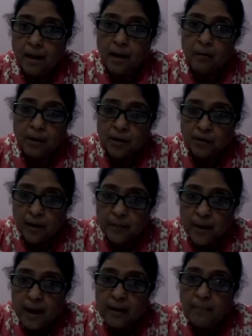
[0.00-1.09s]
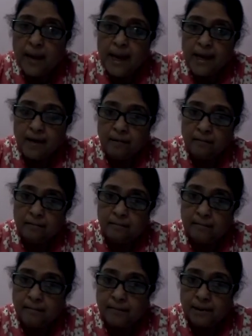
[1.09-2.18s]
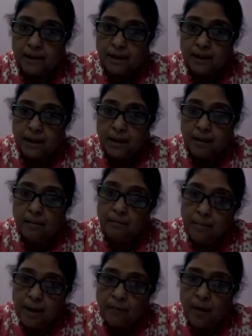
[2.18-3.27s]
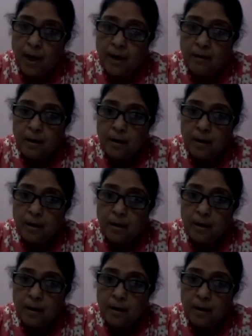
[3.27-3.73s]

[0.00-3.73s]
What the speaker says: you are screaming in pain. Meanwhile,